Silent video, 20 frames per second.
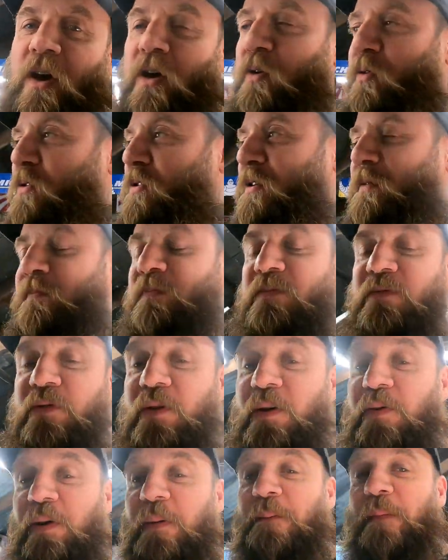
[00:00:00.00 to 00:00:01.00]
Code. Yes.
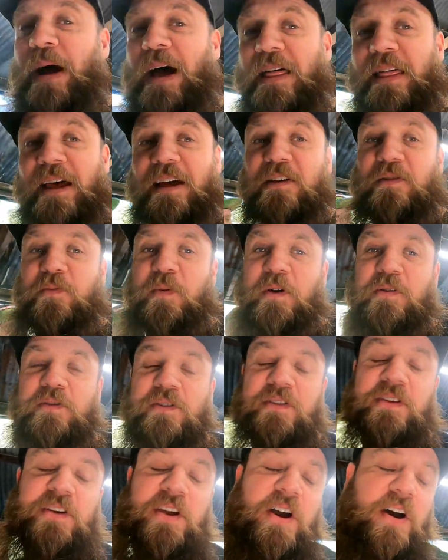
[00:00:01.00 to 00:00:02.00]
So I went back there, spoke
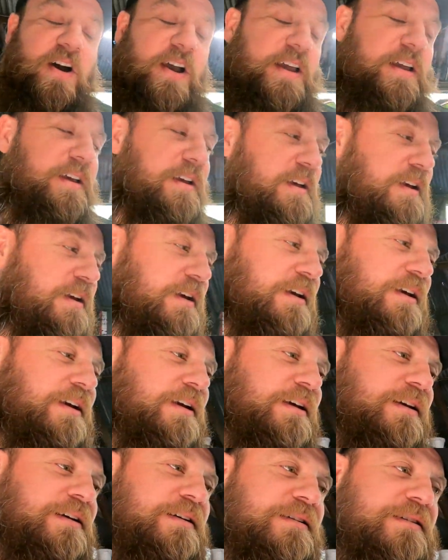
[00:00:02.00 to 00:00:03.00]
to the guy.
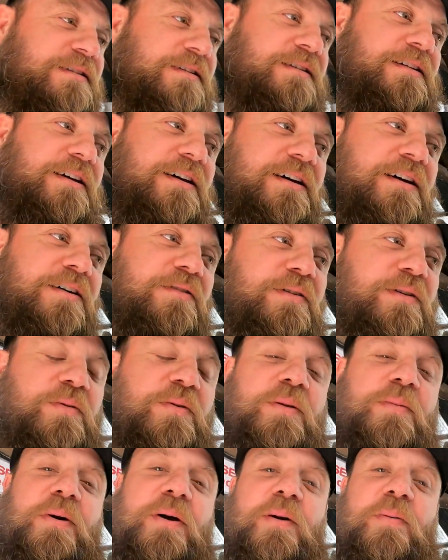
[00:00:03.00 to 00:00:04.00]
I said, look, I really
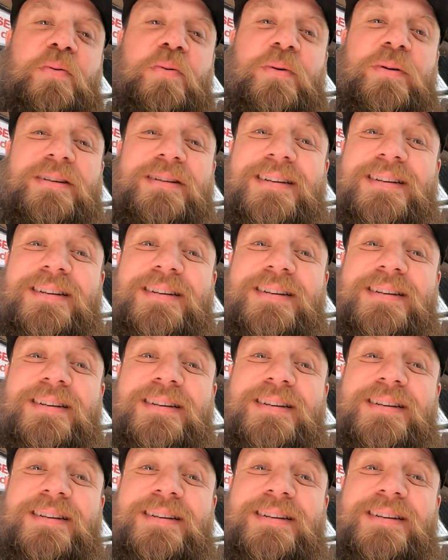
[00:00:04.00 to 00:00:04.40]
want the purple one.